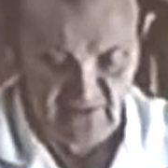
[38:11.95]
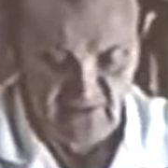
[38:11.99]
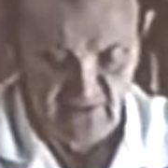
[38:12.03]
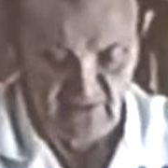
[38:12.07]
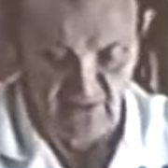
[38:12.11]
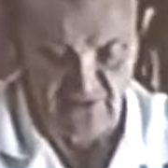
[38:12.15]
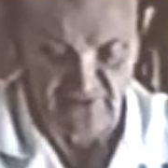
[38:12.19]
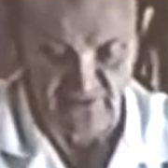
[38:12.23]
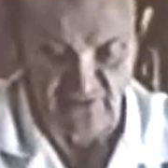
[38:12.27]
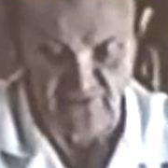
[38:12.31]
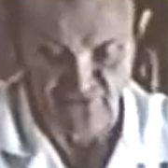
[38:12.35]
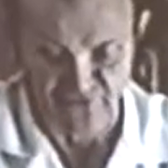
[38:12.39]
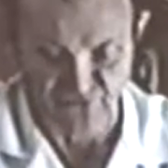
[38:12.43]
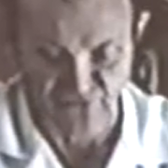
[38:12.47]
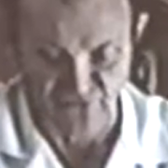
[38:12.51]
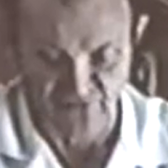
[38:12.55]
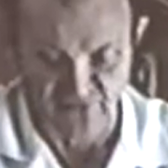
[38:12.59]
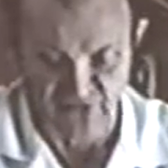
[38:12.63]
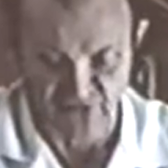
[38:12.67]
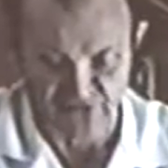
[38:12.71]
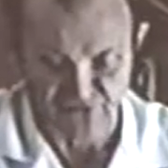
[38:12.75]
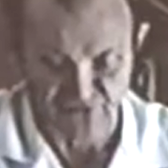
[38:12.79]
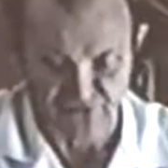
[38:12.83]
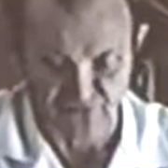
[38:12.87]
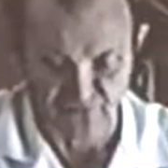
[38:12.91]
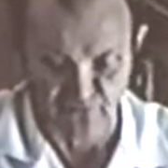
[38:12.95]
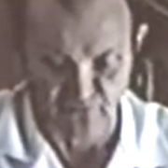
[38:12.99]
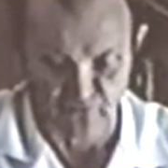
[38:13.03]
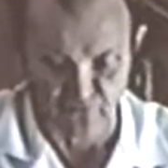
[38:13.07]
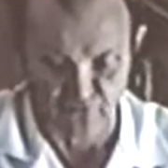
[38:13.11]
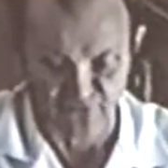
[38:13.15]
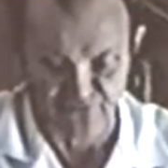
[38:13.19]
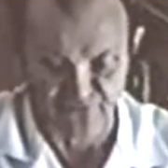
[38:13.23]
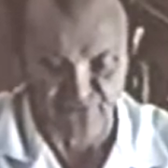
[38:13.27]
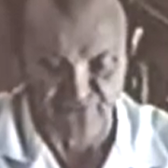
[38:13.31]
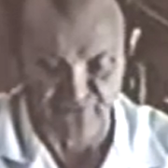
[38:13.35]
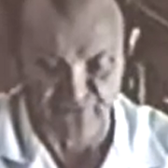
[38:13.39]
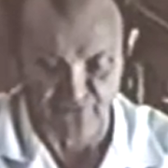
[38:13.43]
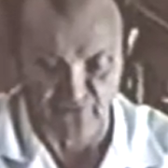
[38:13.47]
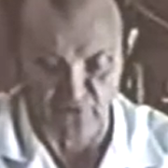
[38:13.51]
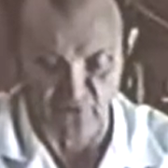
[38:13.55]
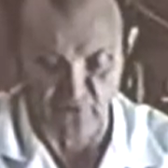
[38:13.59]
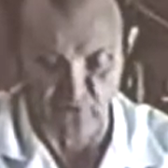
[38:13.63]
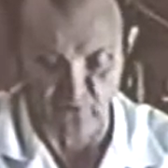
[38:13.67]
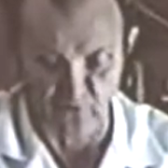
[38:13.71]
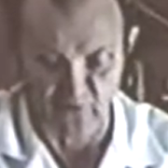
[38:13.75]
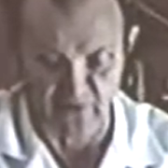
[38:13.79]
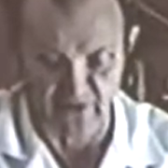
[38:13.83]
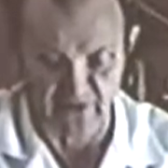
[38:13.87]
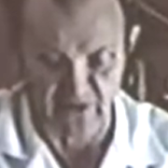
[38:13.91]
Now I know it's not easy, of course, to
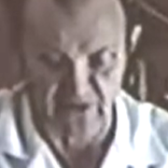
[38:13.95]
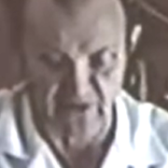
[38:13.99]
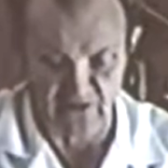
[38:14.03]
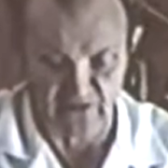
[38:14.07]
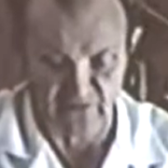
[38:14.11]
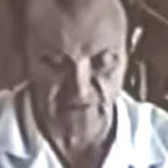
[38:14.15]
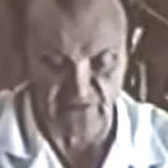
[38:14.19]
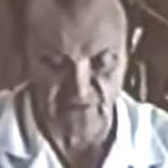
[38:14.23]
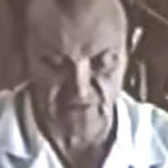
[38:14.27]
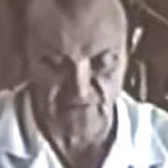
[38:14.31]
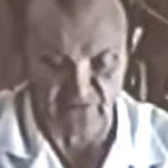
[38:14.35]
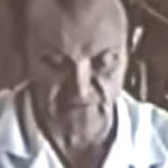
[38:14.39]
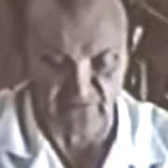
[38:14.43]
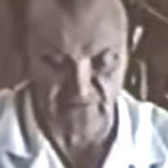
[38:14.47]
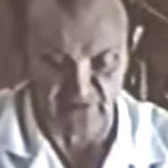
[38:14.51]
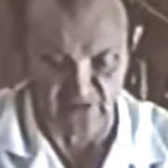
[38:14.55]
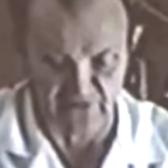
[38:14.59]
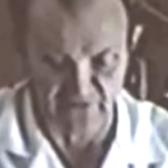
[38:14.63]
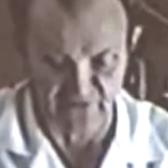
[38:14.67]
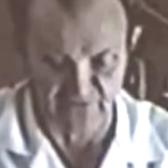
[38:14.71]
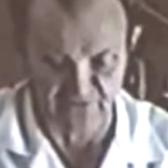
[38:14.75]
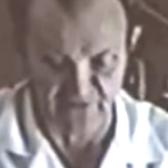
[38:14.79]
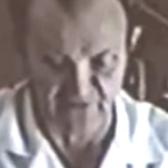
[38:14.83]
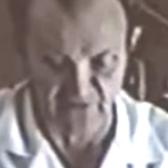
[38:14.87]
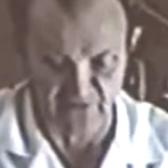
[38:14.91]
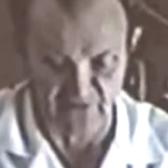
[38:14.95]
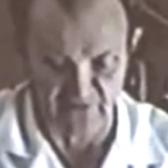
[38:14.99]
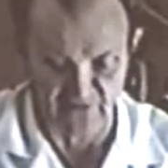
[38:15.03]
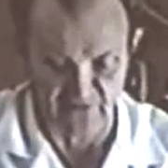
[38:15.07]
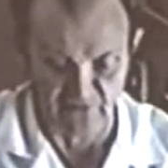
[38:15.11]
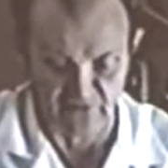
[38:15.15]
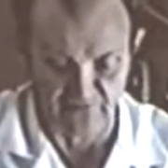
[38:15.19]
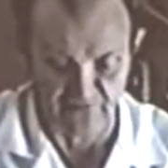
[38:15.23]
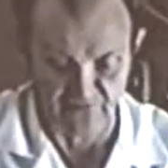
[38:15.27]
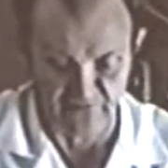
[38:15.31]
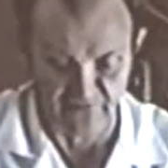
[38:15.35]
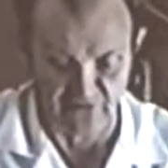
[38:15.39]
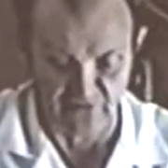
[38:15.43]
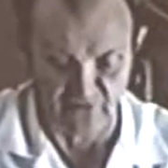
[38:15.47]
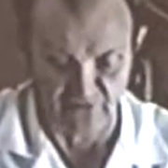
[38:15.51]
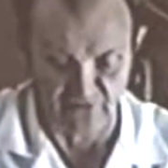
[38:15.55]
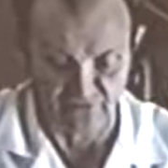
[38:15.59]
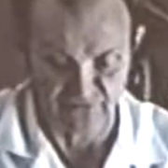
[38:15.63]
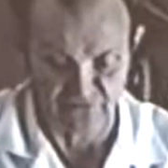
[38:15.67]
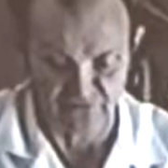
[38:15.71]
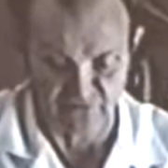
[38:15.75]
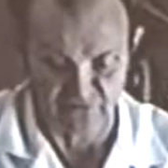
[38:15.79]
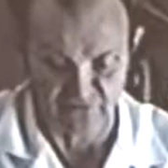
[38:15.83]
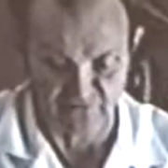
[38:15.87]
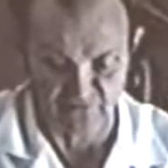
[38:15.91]
throw away that feeling of
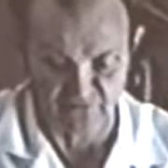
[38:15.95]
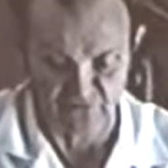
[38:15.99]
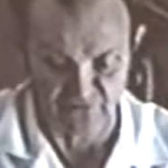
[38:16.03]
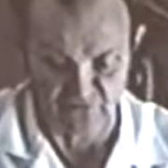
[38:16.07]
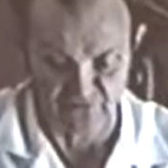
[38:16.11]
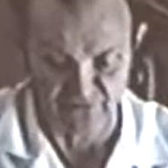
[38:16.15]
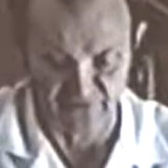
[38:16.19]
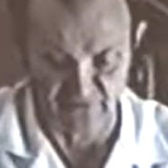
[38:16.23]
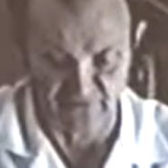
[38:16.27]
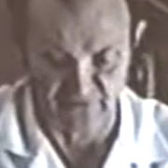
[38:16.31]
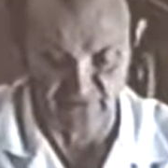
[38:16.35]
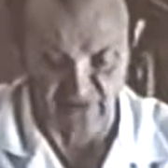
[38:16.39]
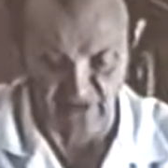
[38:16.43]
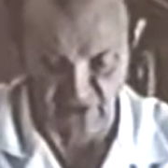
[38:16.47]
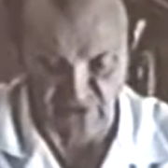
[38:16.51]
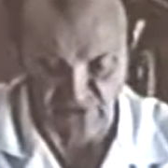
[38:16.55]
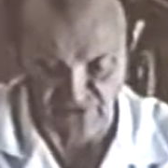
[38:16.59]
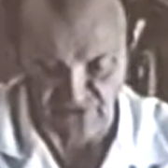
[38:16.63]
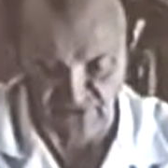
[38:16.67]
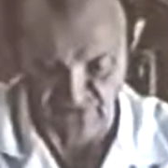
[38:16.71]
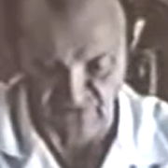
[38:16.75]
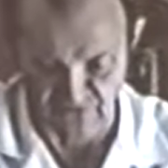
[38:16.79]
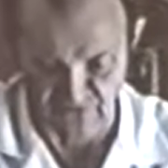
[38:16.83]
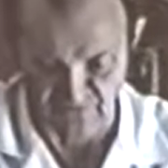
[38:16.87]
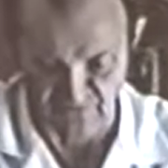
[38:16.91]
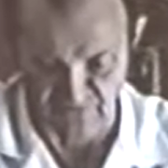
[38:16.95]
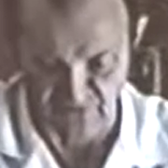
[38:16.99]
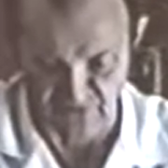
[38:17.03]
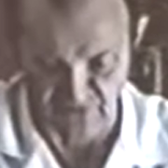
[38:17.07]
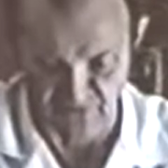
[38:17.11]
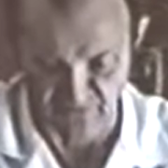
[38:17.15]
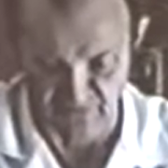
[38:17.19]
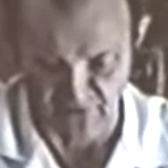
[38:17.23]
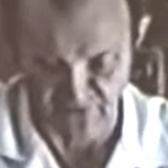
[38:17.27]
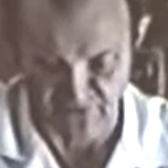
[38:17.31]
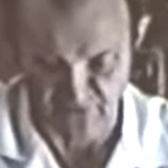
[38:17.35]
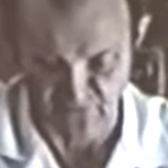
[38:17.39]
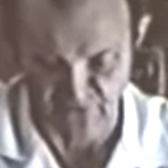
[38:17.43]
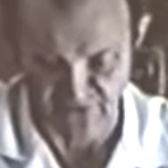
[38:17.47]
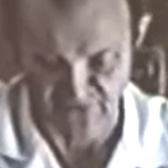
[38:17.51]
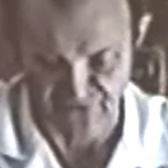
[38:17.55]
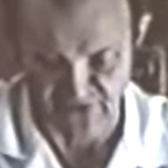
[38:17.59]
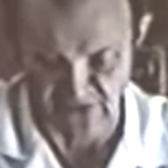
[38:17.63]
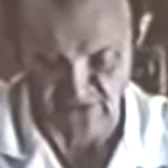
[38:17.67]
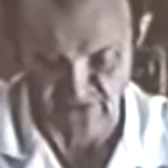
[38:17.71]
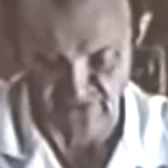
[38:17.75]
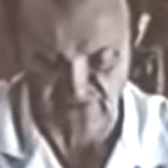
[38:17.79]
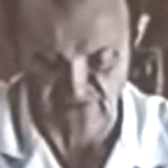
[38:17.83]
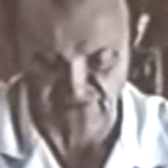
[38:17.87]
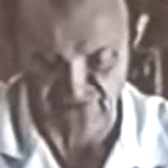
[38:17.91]
guilt and condemnation, especially when
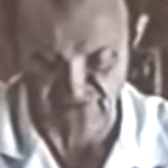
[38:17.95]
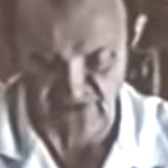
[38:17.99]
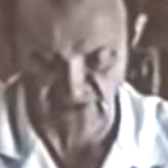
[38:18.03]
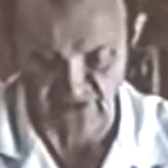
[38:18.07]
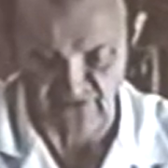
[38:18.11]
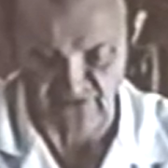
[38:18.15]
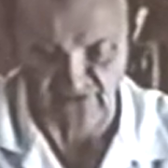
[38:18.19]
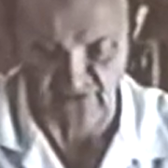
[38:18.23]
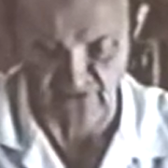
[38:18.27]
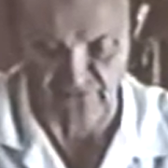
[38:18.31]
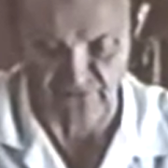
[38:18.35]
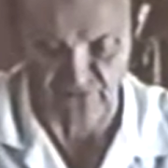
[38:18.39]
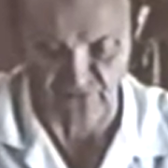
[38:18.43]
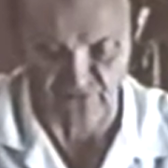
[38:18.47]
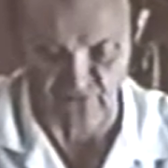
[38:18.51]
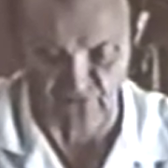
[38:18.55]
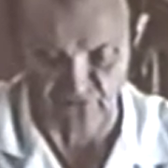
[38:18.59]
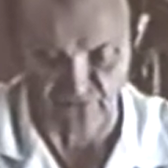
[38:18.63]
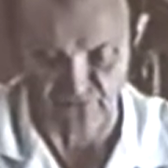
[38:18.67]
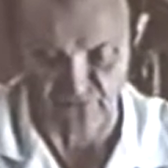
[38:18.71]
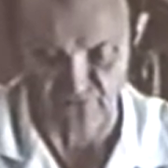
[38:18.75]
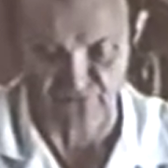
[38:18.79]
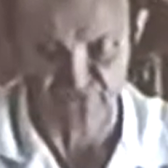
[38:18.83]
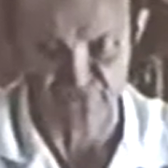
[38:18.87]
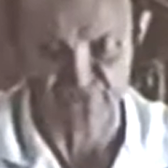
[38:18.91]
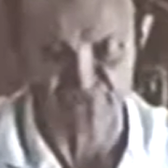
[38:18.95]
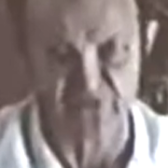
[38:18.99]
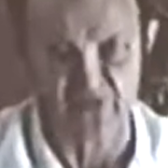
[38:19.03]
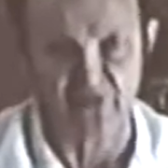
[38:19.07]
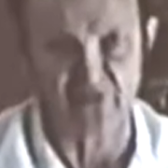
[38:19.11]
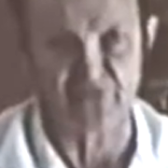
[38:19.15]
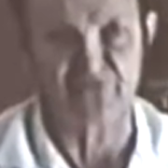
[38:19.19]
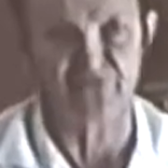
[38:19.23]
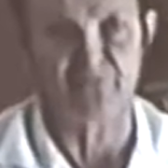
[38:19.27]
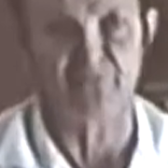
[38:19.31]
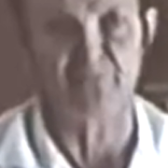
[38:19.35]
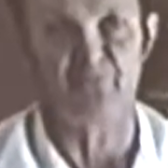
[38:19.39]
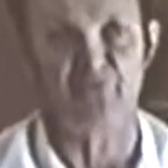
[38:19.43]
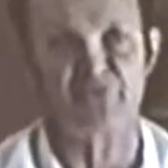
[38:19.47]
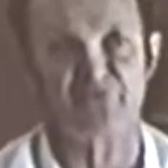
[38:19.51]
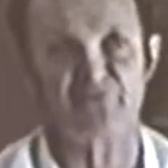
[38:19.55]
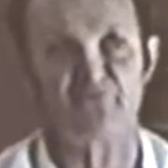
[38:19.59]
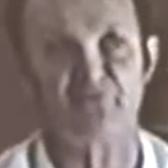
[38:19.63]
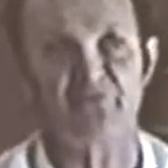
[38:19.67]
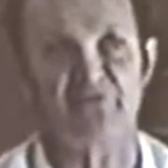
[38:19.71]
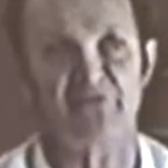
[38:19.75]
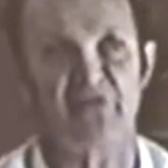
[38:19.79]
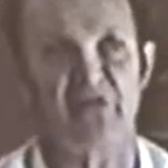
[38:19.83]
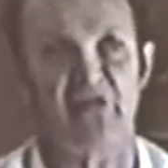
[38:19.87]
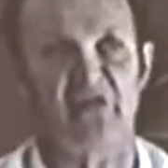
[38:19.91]
Satan is there letting it onto us as hard as he
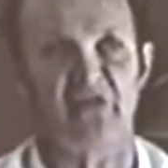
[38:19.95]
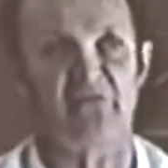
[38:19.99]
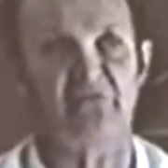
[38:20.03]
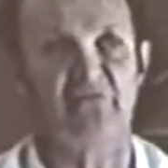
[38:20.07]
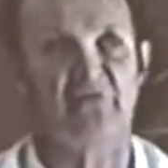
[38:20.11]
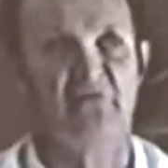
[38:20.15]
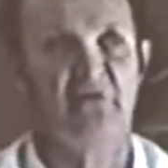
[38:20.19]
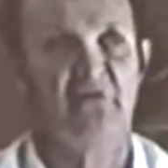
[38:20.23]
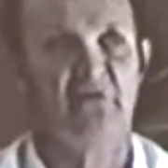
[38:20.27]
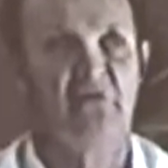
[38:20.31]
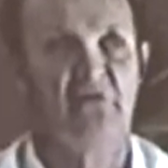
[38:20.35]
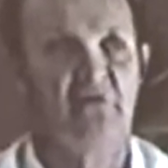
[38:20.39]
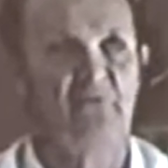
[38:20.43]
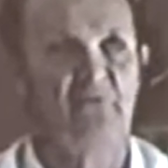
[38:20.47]
possibly can.